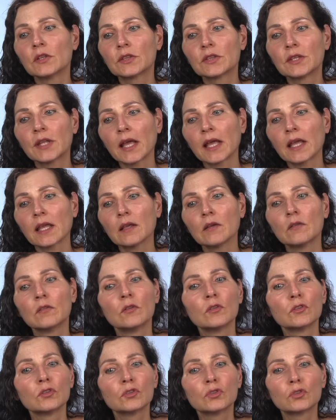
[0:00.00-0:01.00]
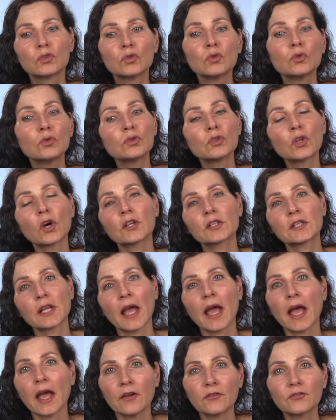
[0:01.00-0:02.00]
they do not
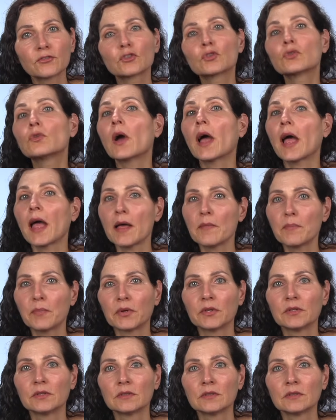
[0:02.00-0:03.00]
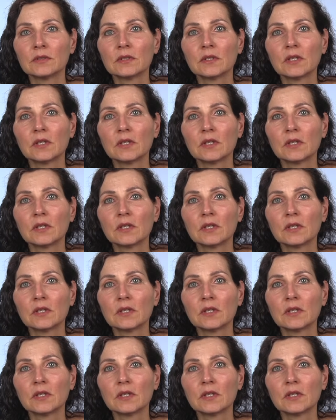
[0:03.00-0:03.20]
have to happen,